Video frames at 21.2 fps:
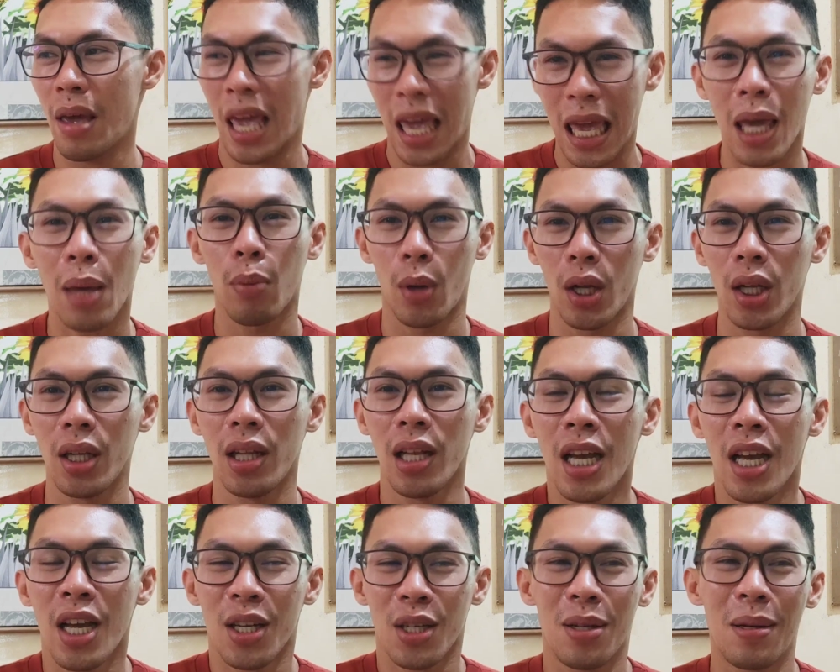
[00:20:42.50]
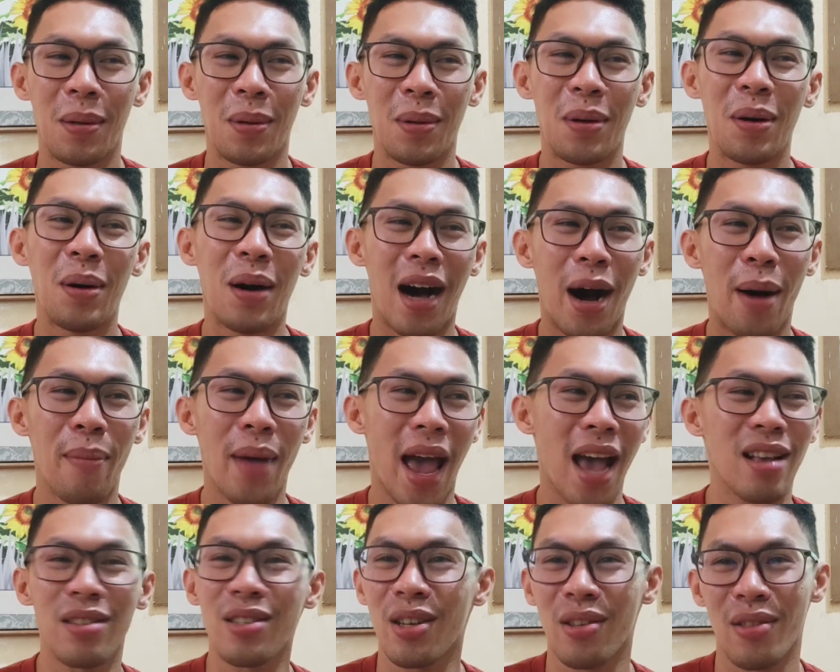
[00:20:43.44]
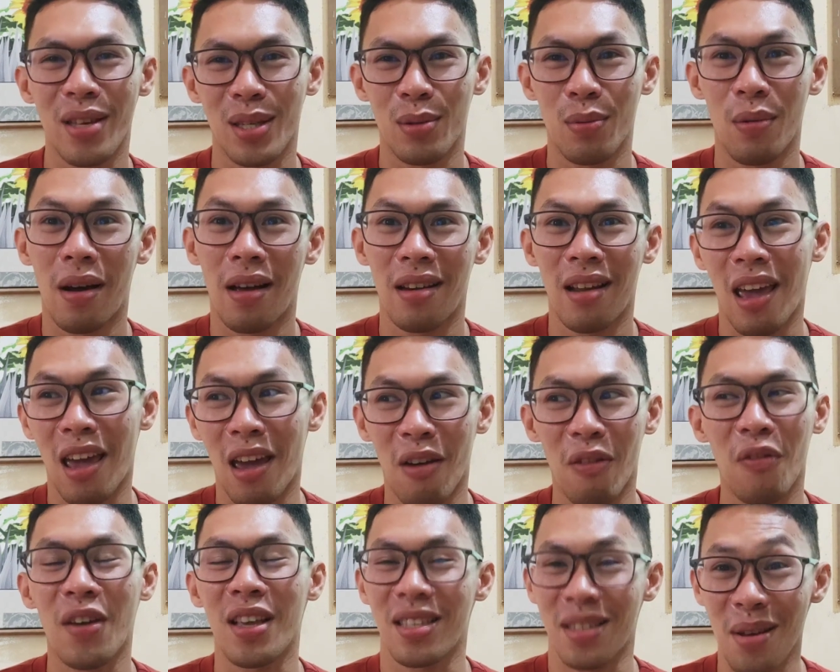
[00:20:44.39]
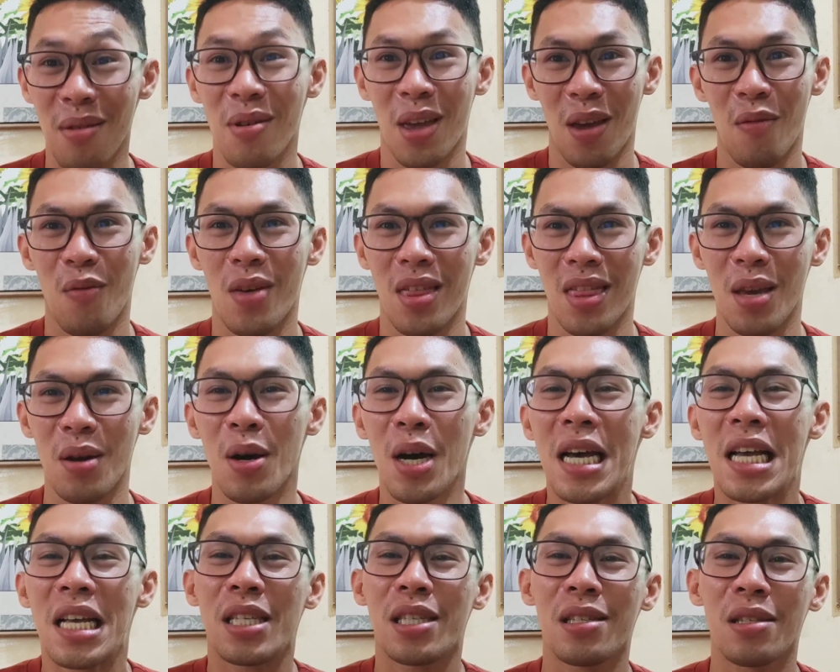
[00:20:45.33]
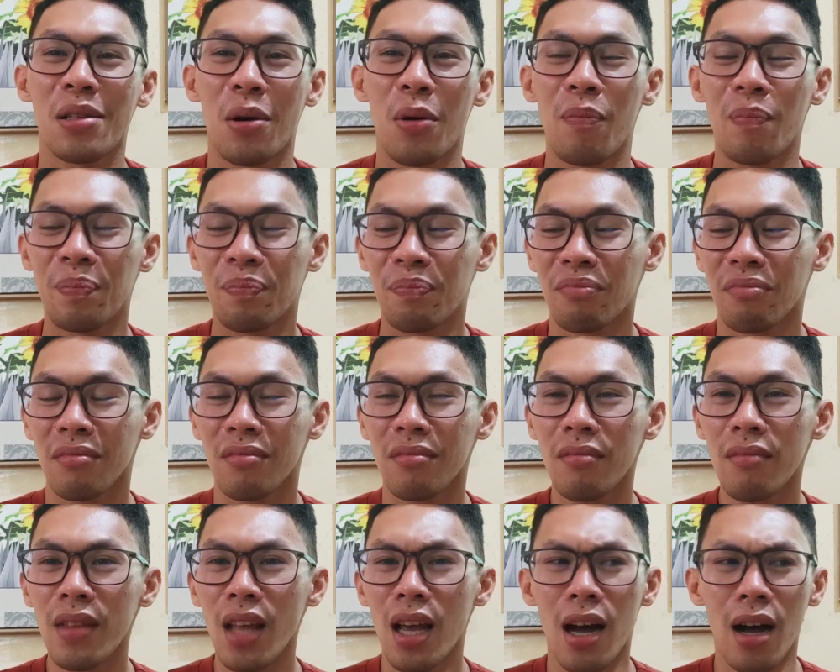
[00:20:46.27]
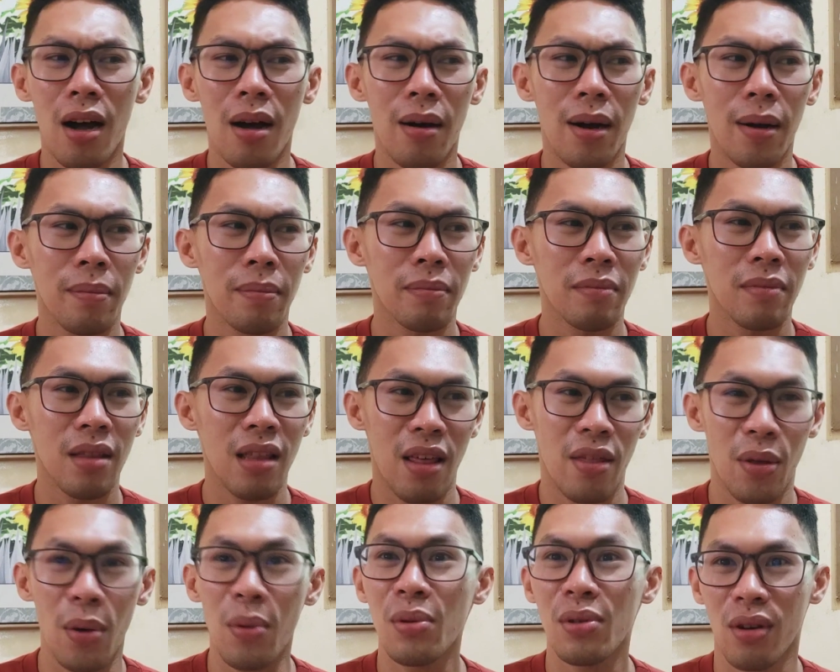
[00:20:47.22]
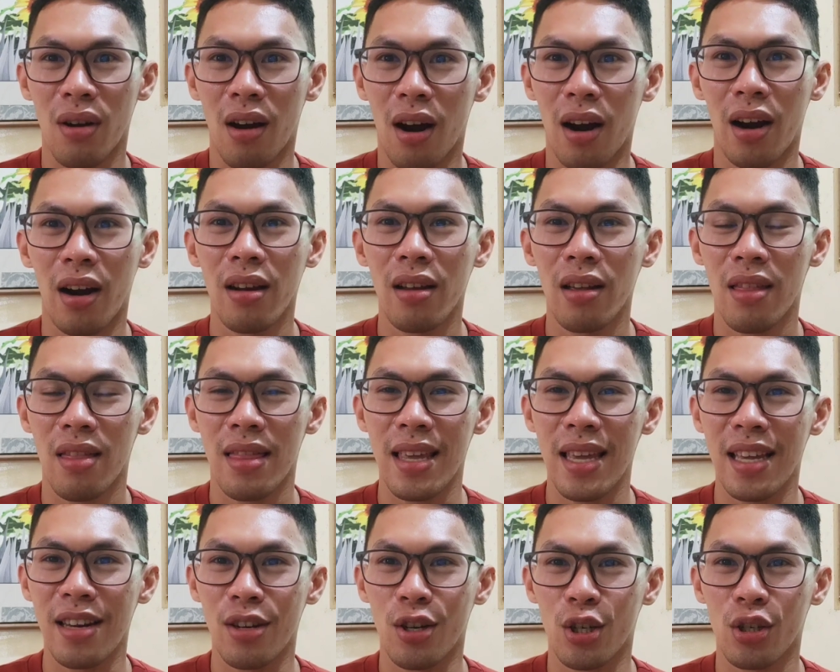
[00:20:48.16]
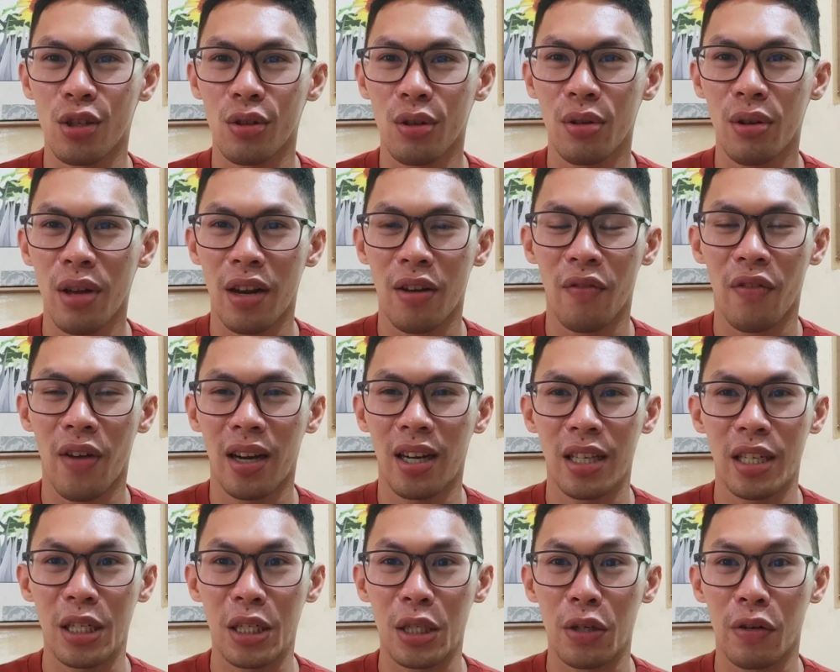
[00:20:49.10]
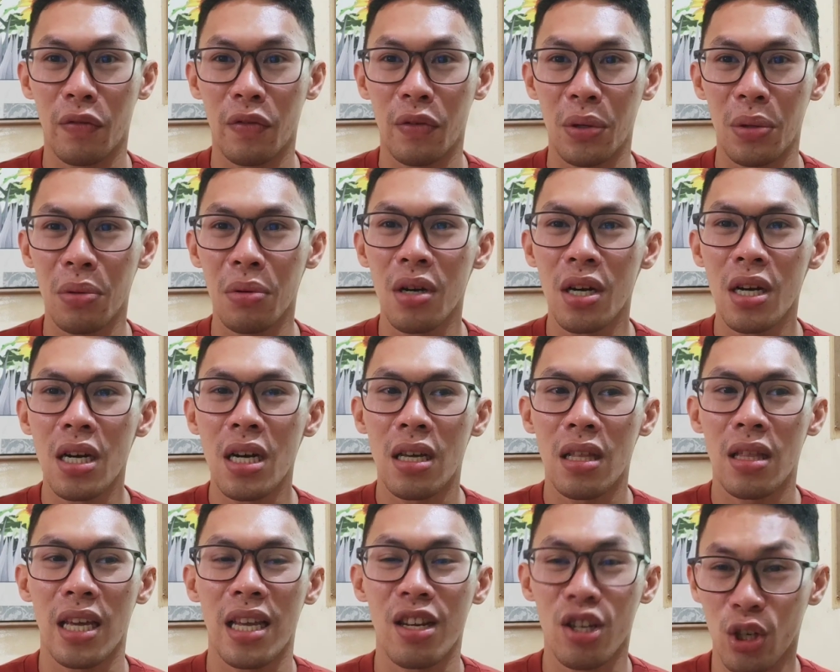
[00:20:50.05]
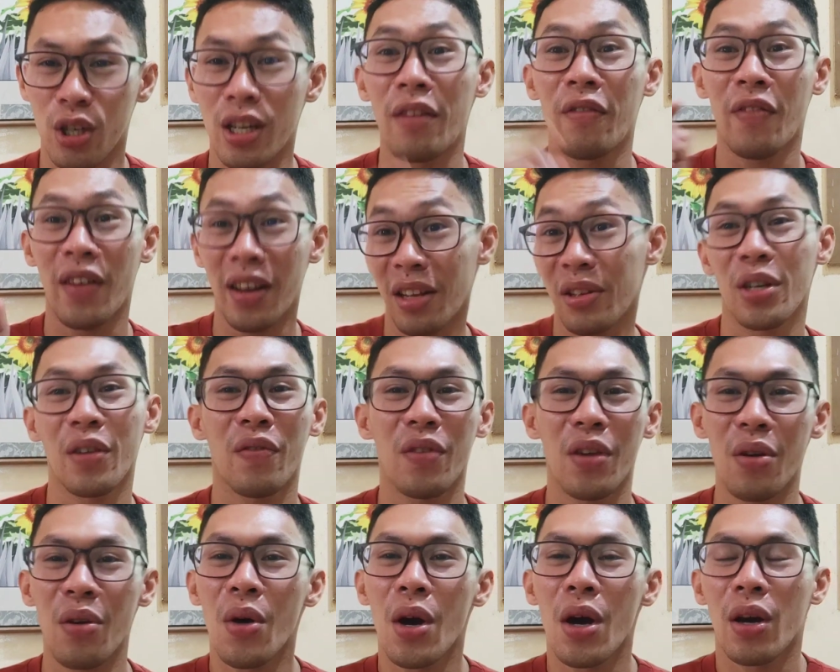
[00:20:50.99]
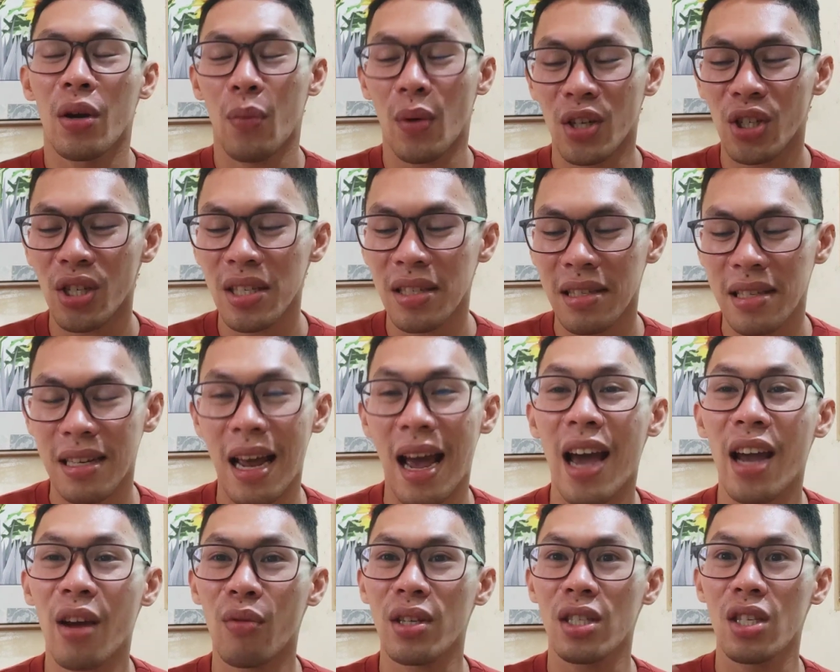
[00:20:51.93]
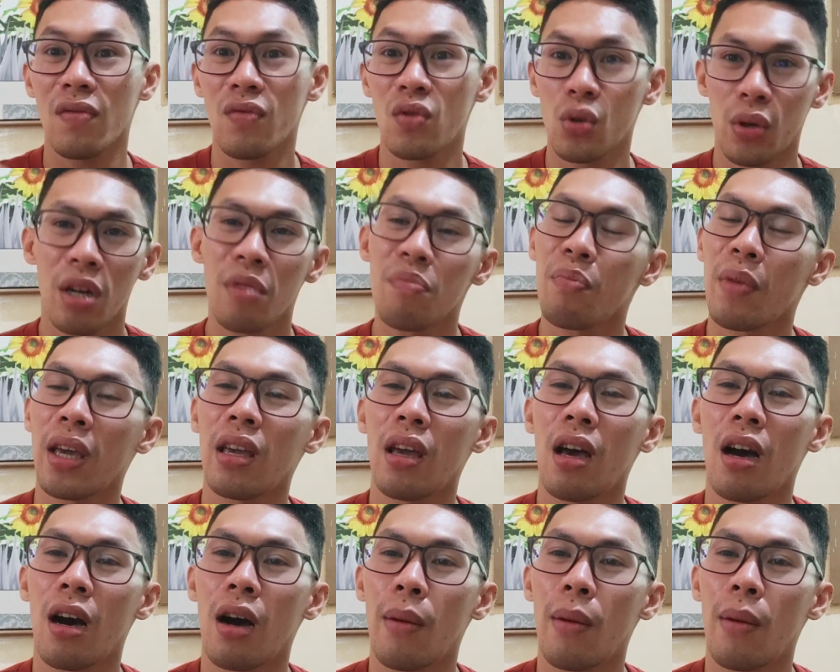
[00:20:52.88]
able to answer this one if it's okay with you. So those are the initial and the final interview, the initial and final interview questions that I received during my